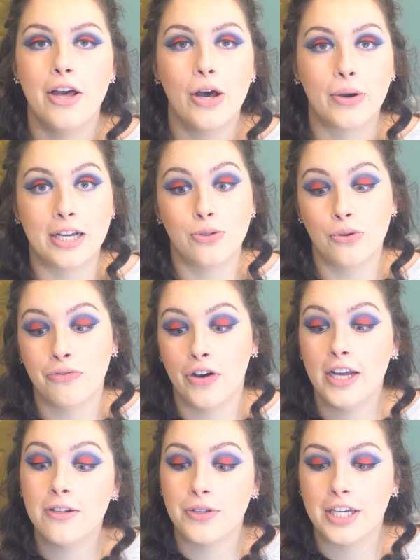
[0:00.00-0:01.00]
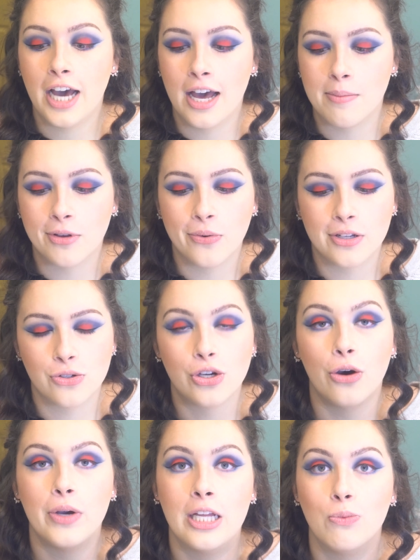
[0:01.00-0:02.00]
Okay, so finally I'm going to
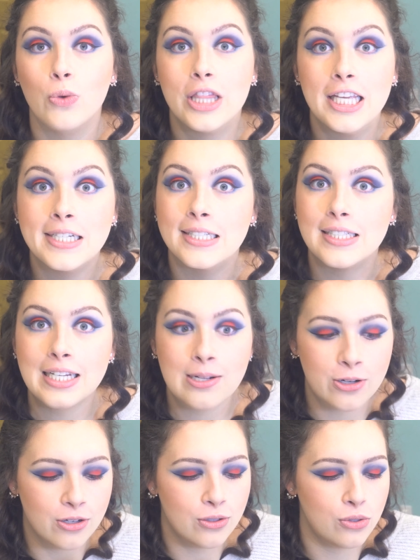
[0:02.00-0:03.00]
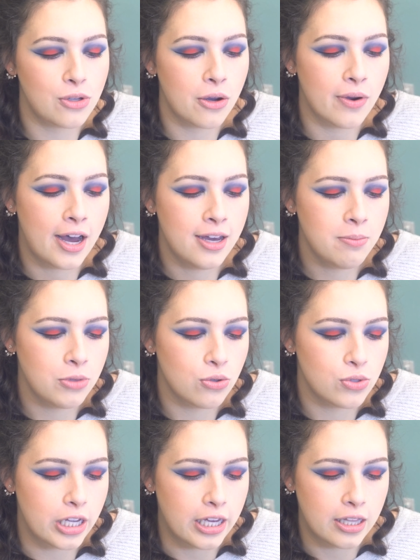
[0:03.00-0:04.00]
go in with the glitter. So I am
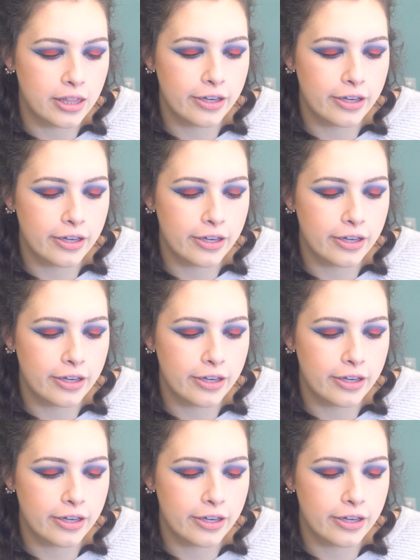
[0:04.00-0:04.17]
using